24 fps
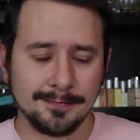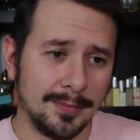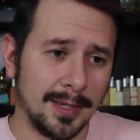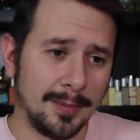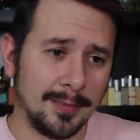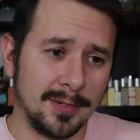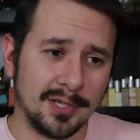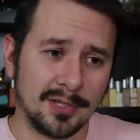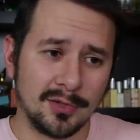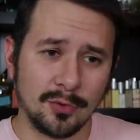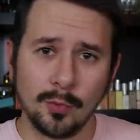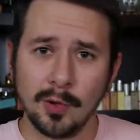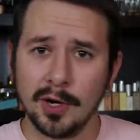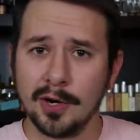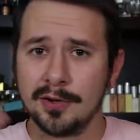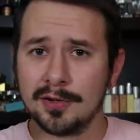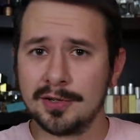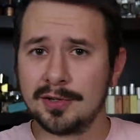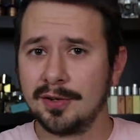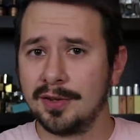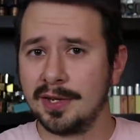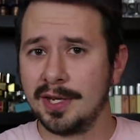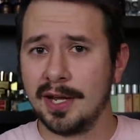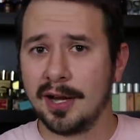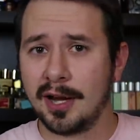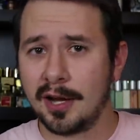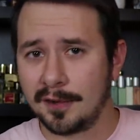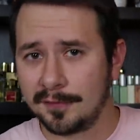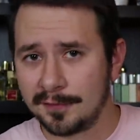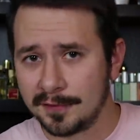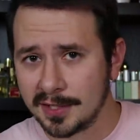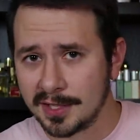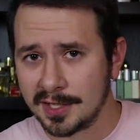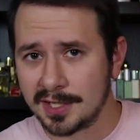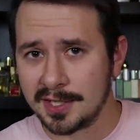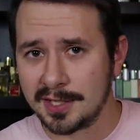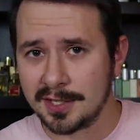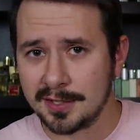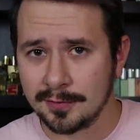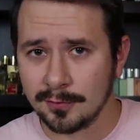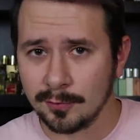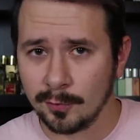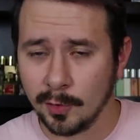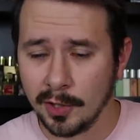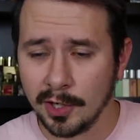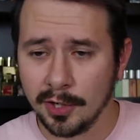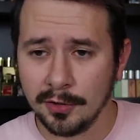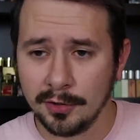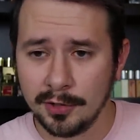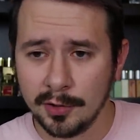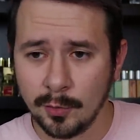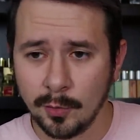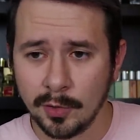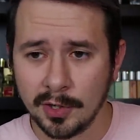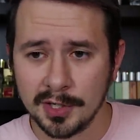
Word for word: Maybe to wear it to the office where you